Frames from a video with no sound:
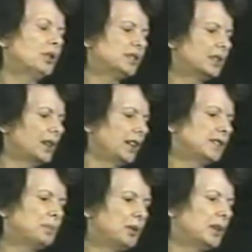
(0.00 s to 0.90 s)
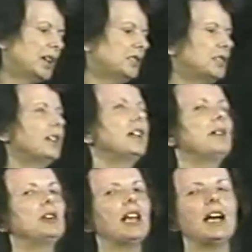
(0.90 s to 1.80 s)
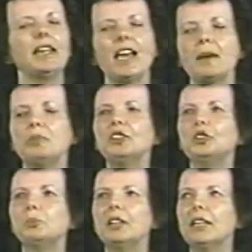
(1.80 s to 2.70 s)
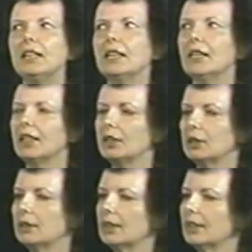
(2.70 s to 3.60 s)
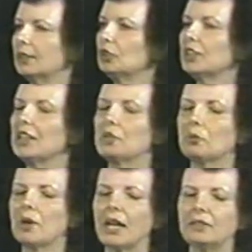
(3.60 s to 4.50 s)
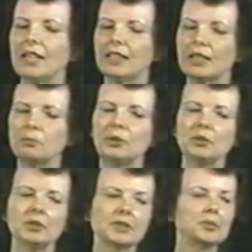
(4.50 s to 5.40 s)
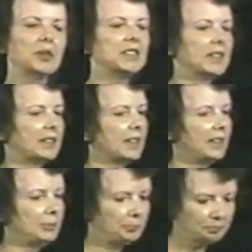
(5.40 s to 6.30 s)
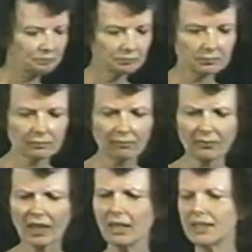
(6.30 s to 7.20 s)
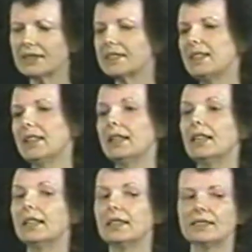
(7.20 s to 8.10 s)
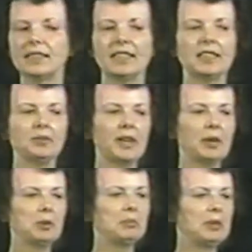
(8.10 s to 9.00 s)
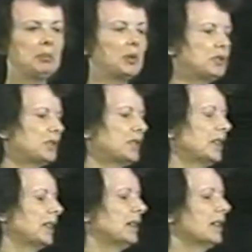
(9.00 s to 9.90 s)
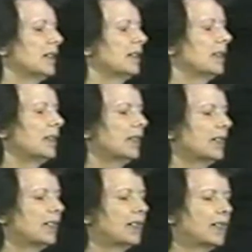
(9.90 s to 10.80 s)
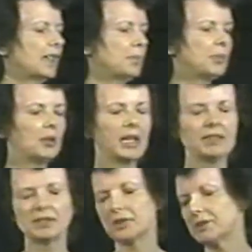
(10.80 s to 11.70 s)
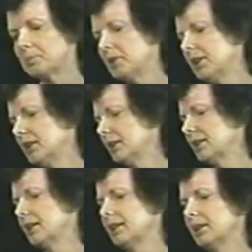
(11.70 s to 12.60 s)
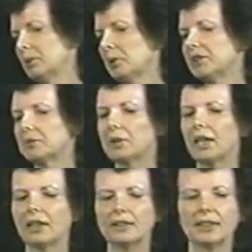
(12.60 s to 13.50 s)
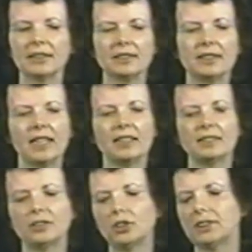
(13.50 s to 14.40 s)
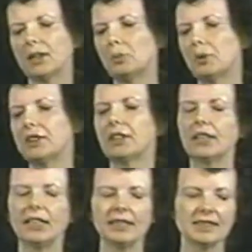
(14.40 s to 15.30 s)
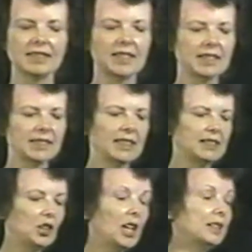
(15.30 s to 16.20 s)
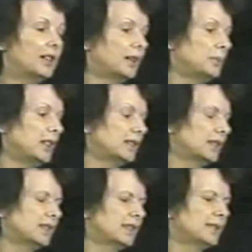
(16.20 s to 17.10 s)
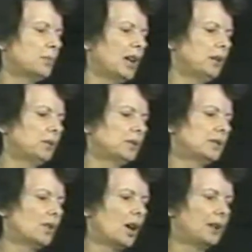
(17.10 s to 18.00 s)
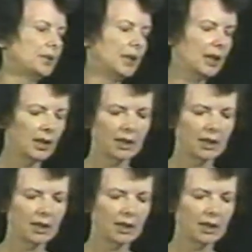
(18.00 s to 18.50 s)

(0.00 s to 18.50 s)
personal experiential level, I happened to be looking around at computers recently, seeing if I would be purchasing an upgrade, so to speak, and I went around and looked at what the latest is, and it dawned on me, since this Microsoft